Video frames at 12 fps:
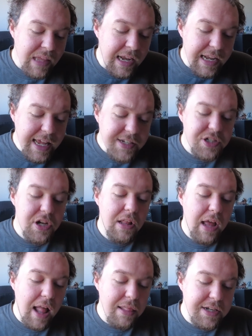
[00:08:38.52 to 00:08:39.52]
It is
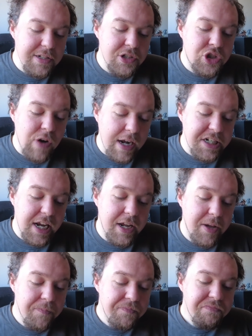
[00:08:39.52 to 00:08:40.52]
a little
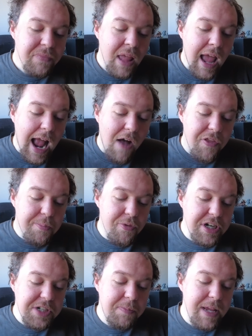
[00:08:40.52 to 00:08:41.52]
tragic how the
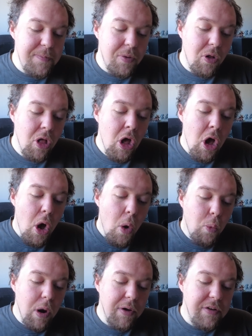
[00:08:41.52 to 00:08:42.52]
British people
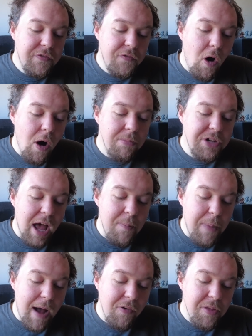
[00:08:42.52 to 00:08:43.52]
were informed
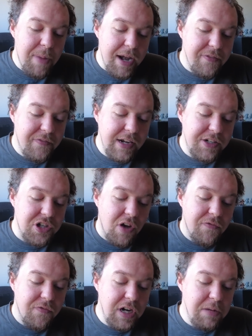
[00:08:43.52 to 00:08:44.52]
about the benefits
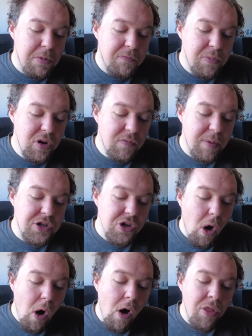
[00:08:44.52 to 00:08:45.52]
of freedom of movement,
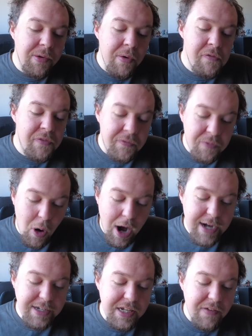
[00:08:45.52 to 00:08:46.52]
or there are a
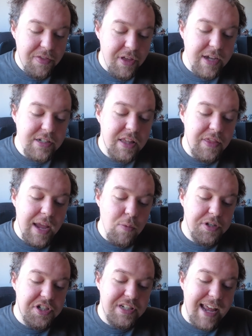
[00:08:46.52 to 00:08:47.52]
variety of things that they
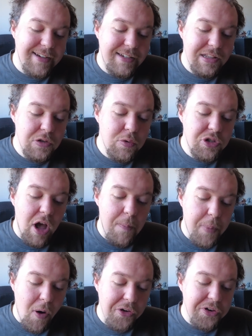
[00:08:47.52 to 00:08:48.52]
would stand to lose
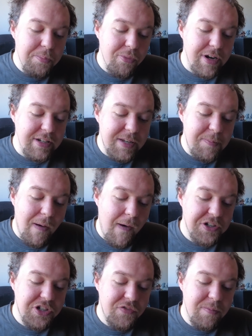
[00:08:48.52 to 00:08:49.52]
upon Britain's
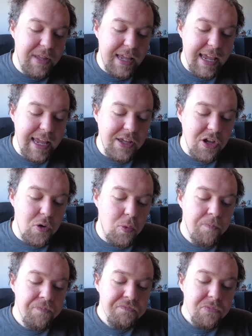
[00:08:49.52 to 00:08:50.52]
departure from the
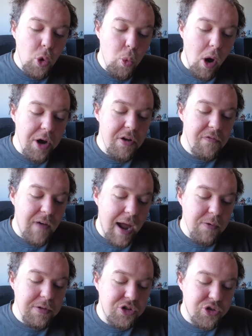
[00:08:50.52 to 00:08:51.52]
EU. One
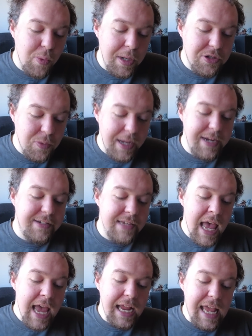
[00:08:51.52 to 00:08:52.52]
viral tweet
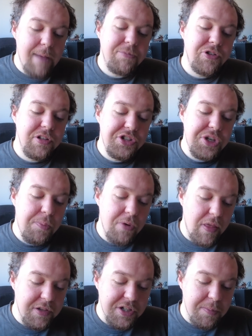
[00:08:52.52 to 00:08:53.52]
capturing
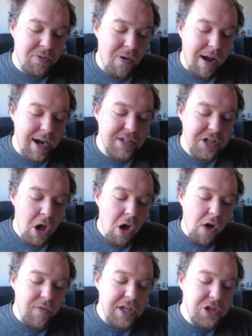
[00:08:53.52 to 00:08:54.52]
the surprise
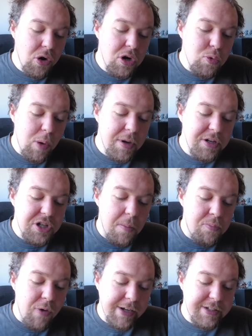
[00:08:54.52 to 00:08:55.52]
of a young woman's
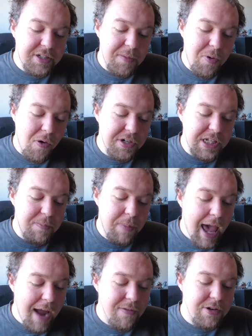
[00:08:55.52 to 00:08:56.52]
Brexit-supporting
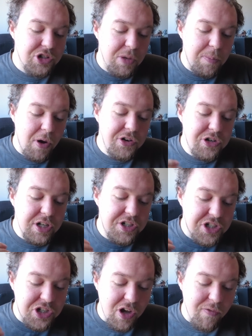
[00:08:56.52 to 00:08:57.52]
parents upon
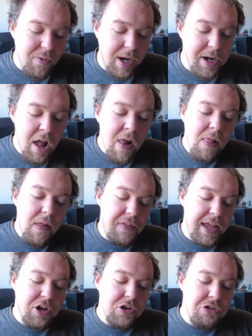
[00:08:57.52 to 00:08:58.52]
discovering that
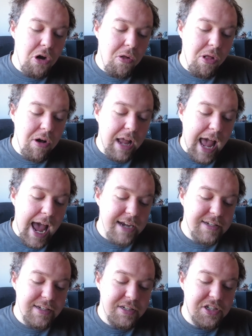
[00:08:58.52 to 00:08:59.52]
they could no longer
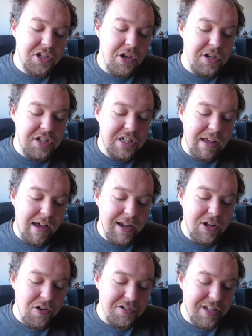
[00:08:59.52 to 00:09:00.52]
access certain Sky
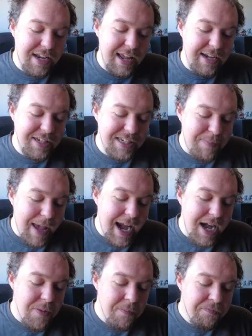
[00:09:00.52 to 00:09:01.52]
content in
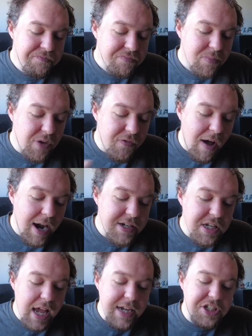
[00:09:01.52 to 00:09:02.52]
Spain
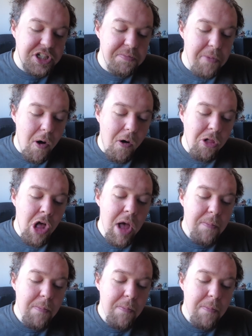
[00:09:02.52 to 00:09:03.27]
provides a small